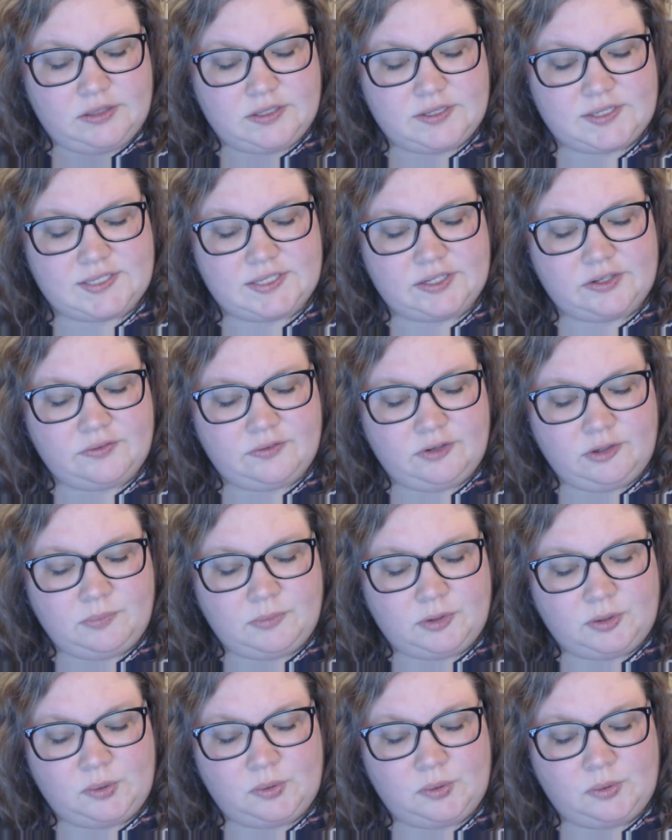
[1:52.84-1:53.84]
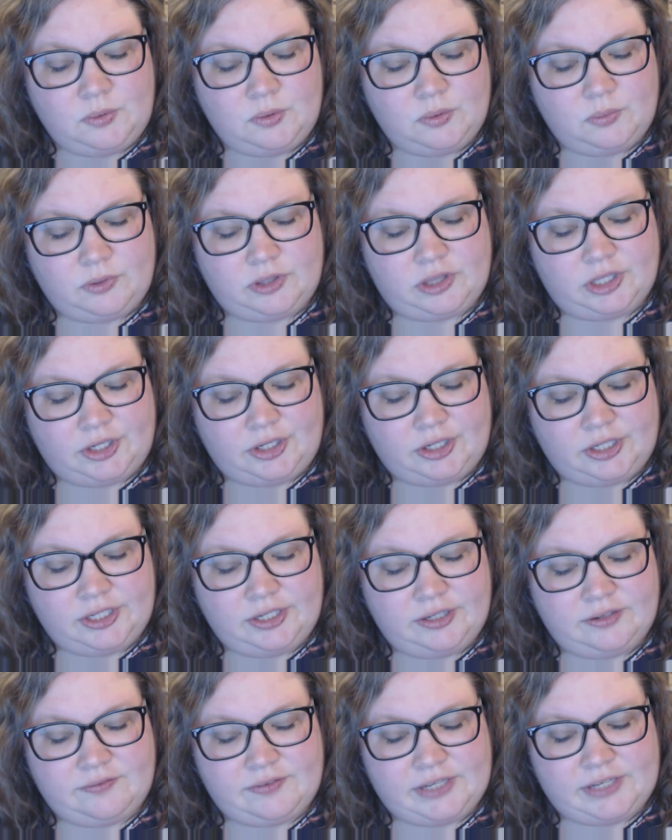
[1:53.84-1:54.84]
The silver moon with
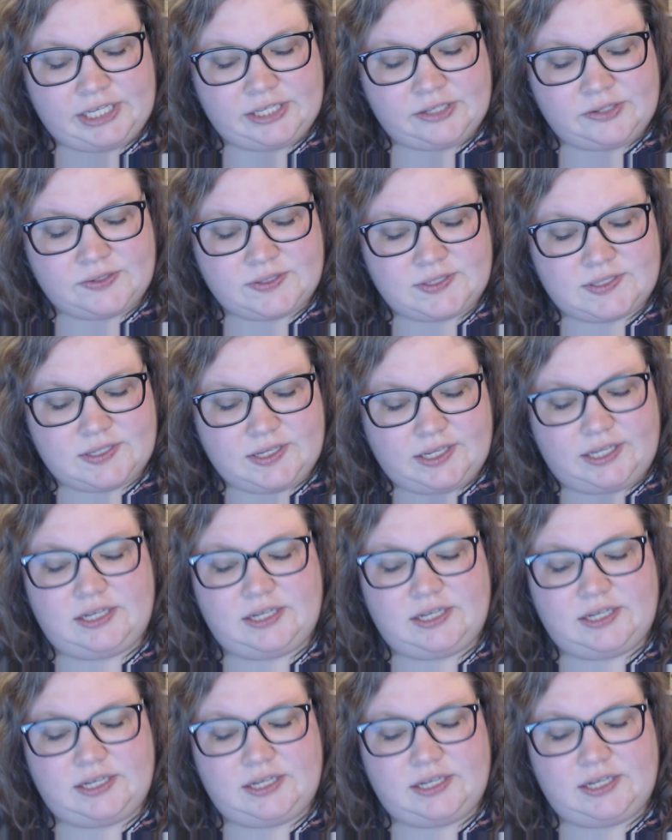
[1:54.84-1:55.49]
all her veils